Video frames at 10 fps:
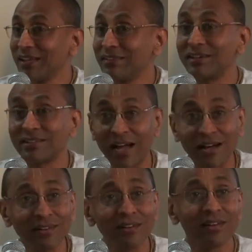the
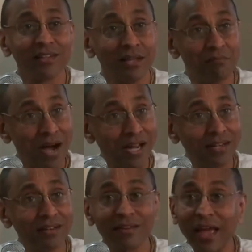tongue, the
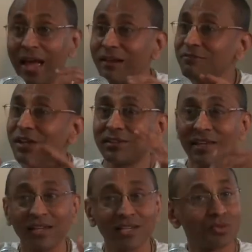mind,
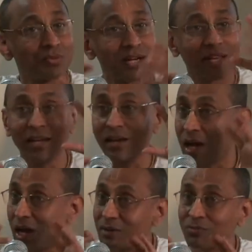everything is working
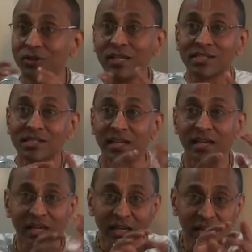
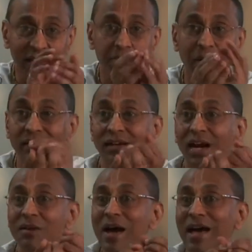harmoniously in a
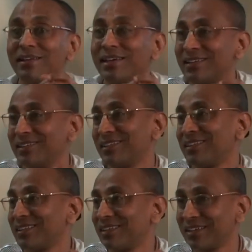bundled manner
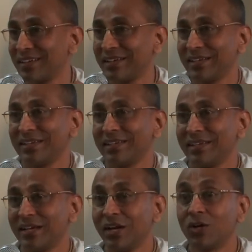
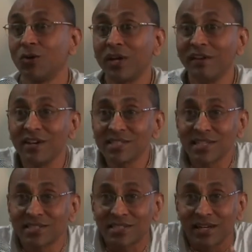to give us
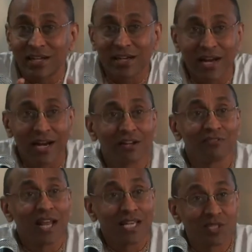a certain kind
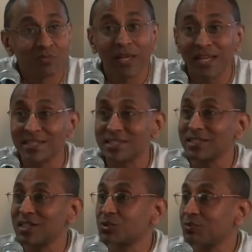of an experience in
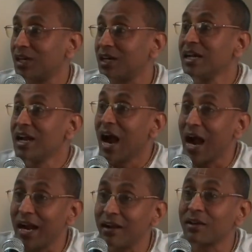this world
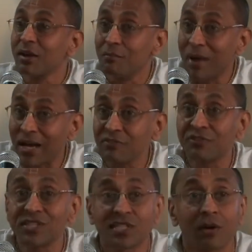and
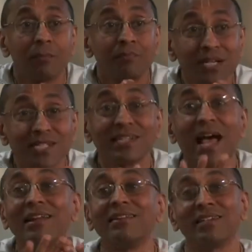manifest our
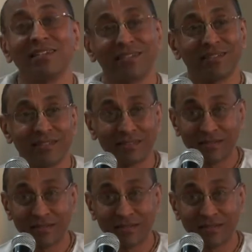personality.